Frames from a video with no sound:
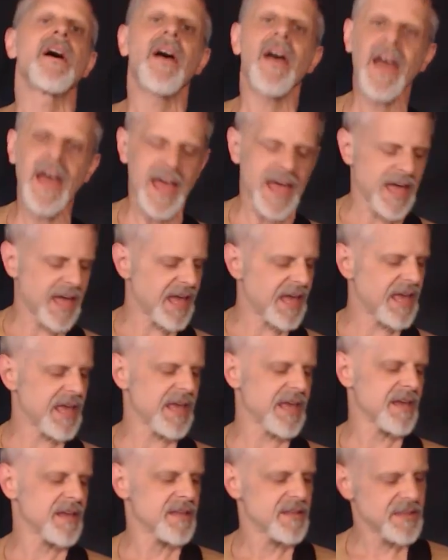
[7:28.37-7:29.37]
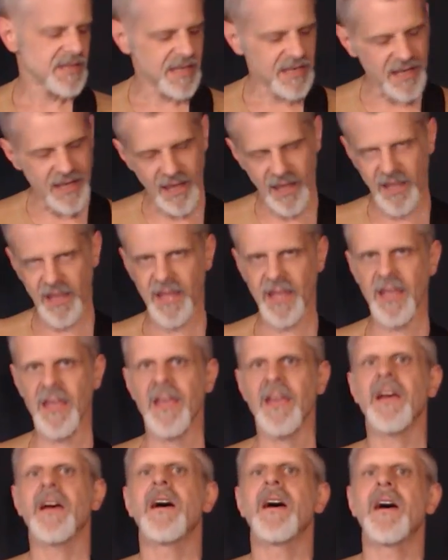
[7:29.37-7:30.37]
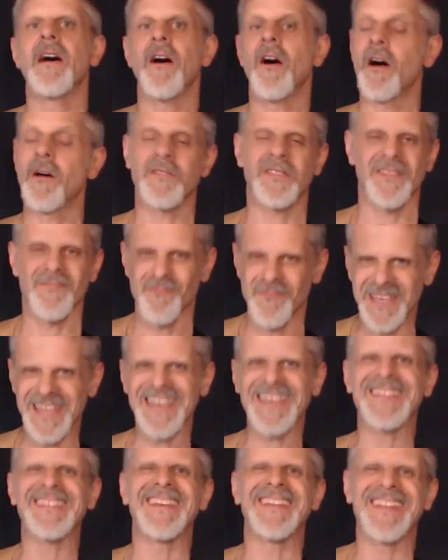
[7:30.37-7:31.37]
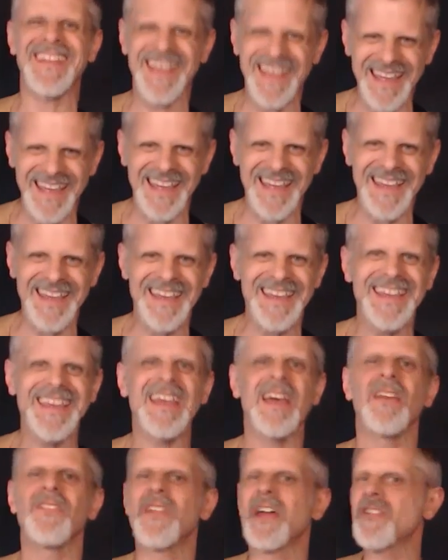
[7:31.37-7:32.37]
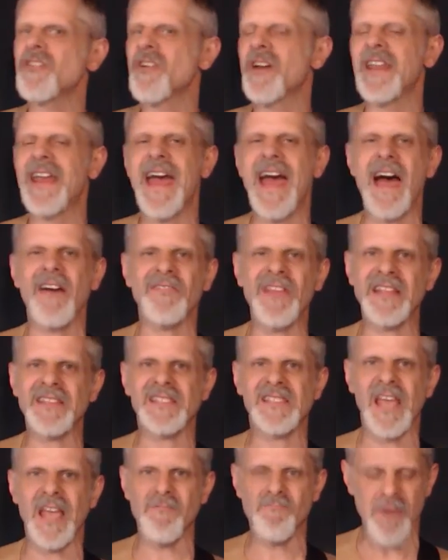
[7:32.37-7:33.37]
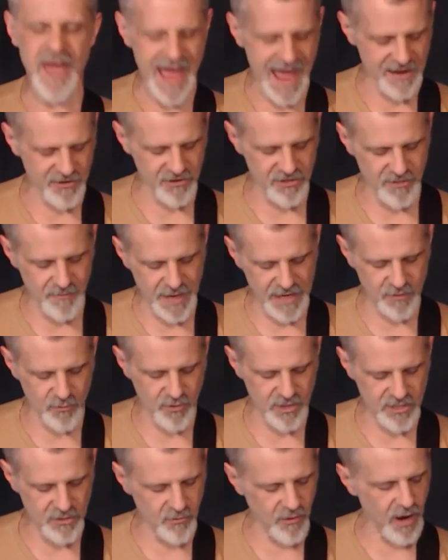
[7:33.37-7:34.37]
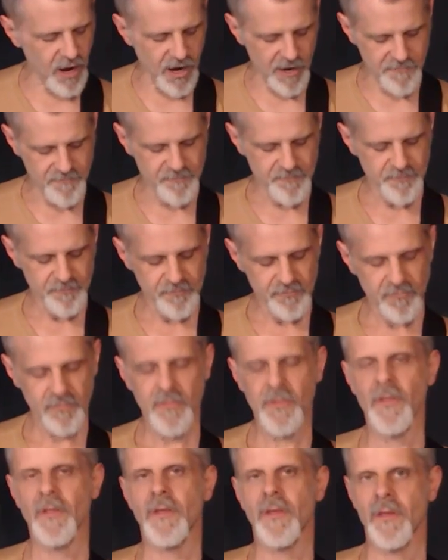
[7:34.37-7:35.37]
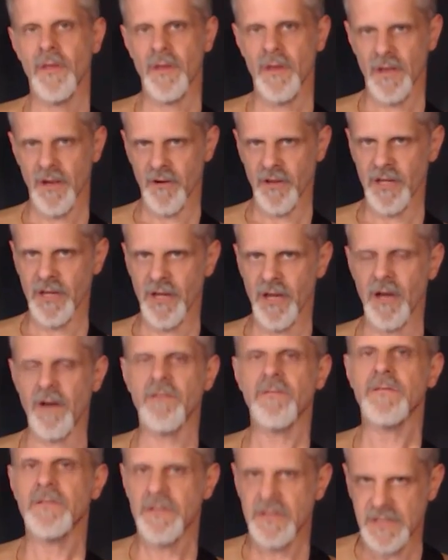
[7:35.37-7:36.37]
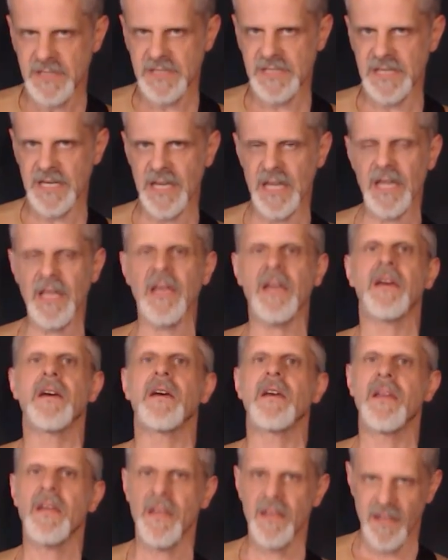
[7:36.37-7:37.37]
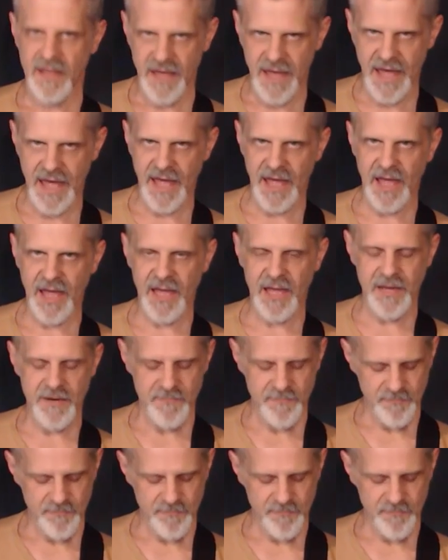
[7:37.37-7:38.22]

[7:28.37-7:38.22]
A, then E, then B, then E, then you're going to have that same pattern no matter where you are. There you go. D, A,